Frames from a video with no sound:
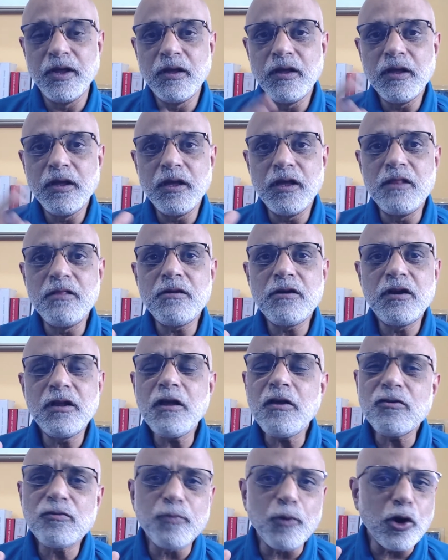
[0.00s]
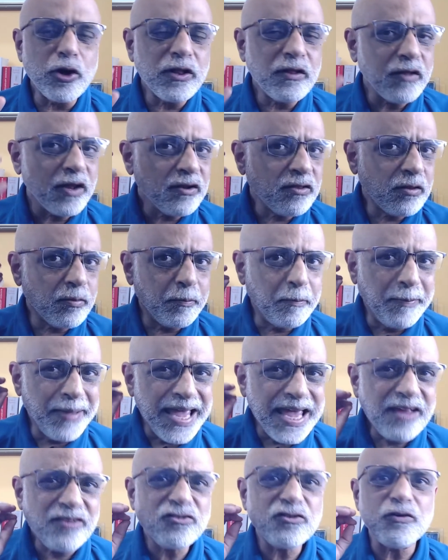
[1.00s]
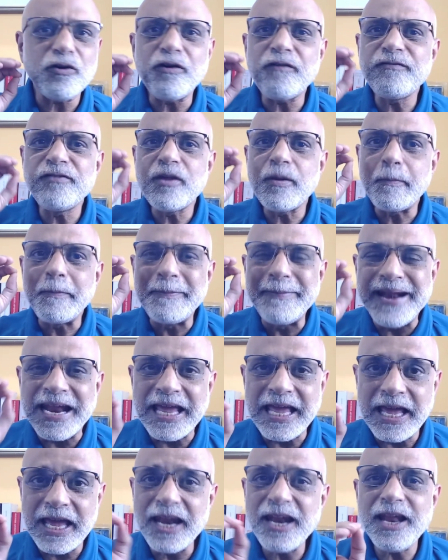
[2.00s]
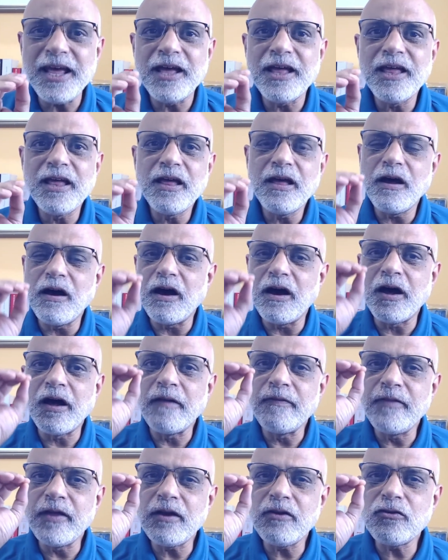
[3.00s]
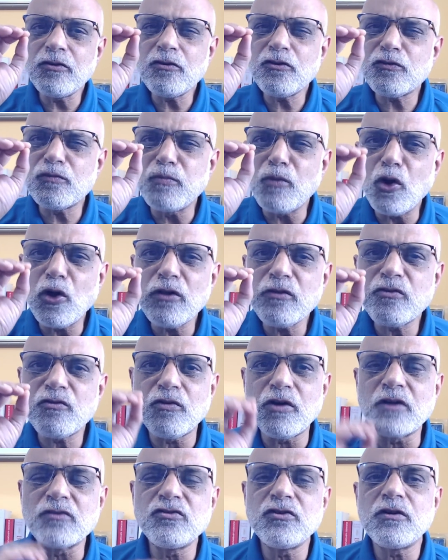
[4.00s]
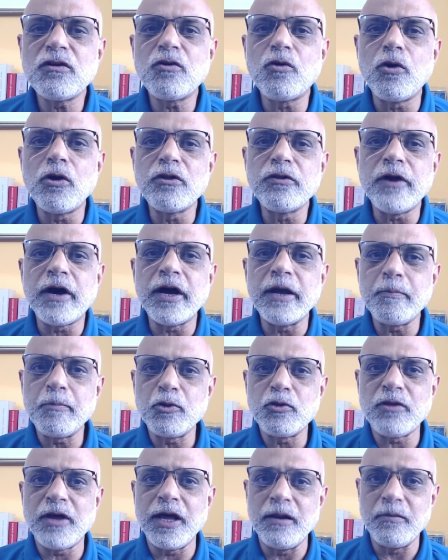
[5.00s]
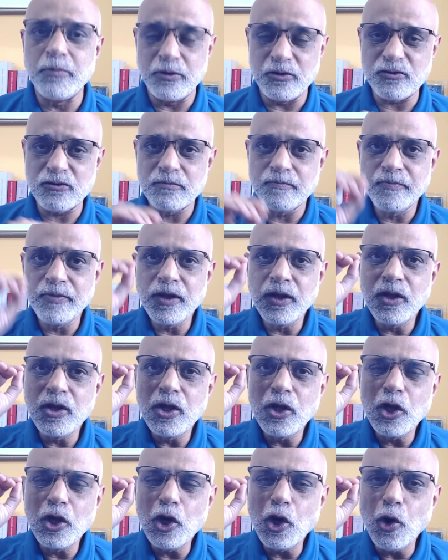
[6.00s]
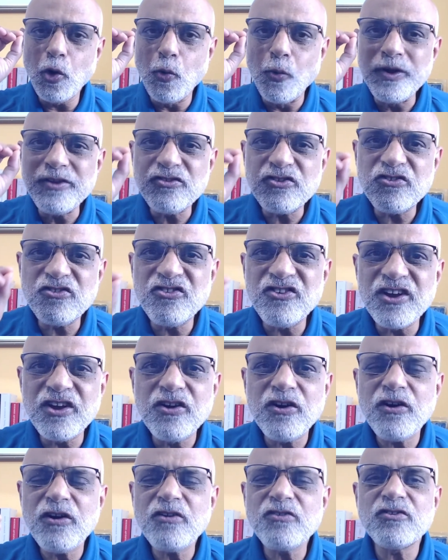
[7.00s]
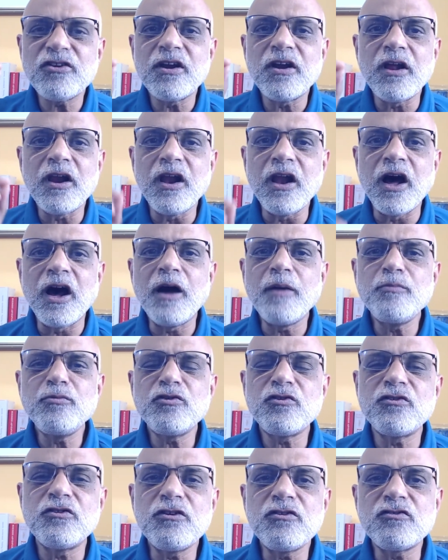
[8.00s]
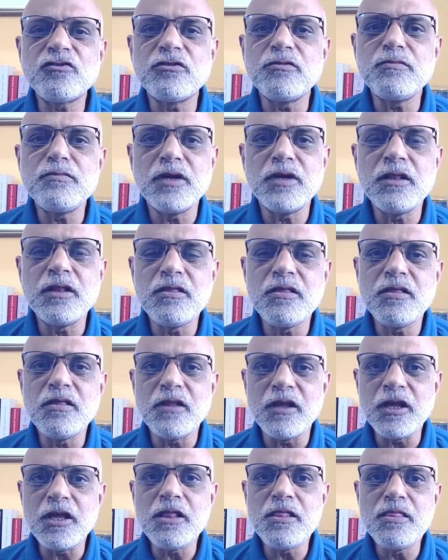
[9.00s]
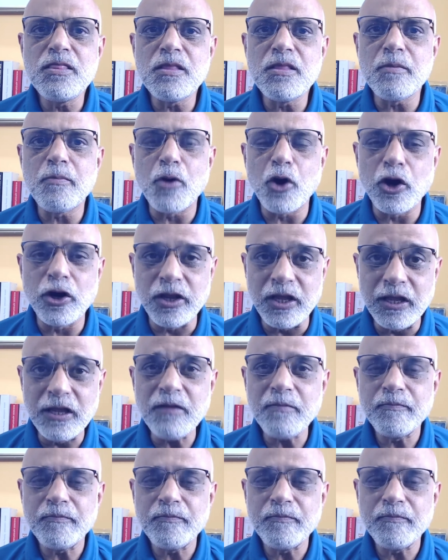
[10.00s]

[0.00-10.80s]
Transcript: In the deer's body, at the base of the brain, there is a small structure called the hypothalamus. which triggers an alarm system in the body,